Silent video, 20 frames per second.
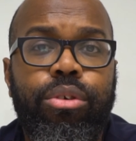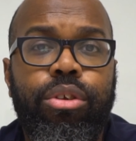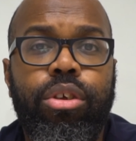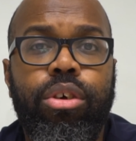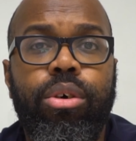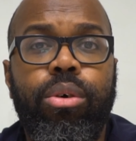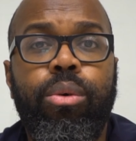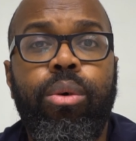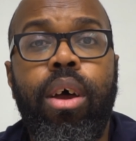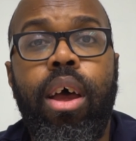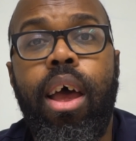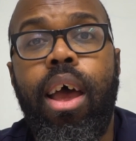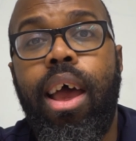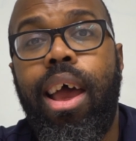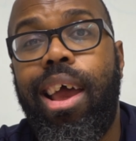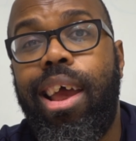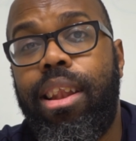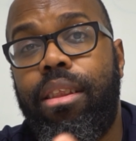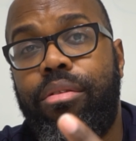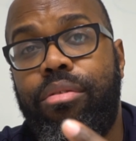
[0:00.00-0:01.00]
so,
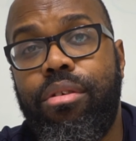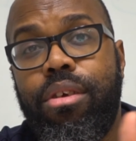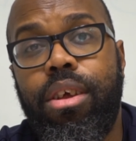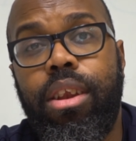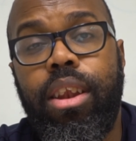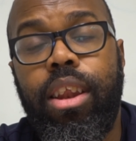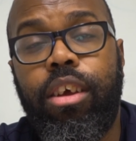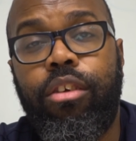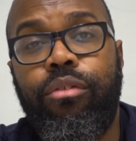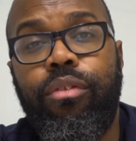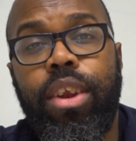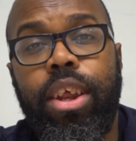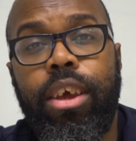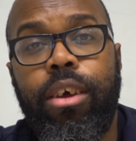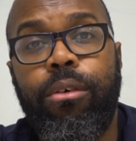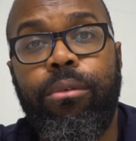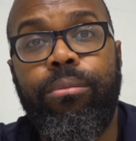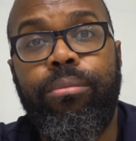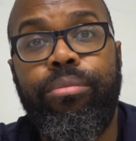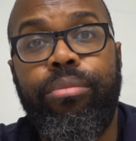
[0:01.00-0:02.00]
and see you in the next
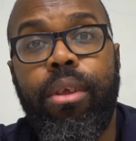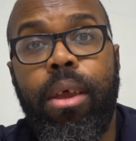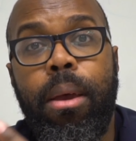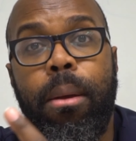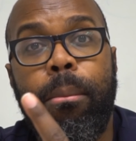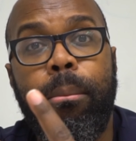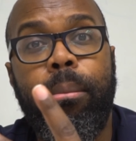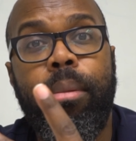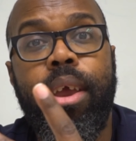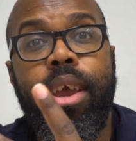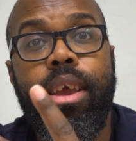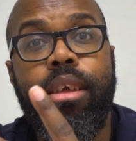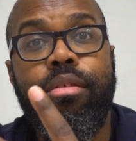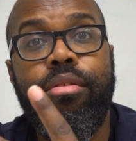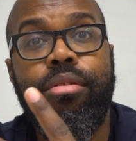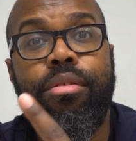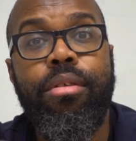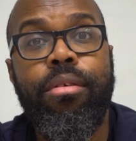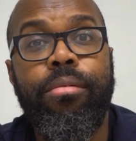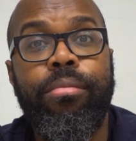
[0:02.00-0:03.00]
video.
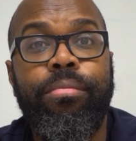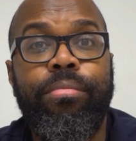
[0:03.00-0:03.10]
Peace.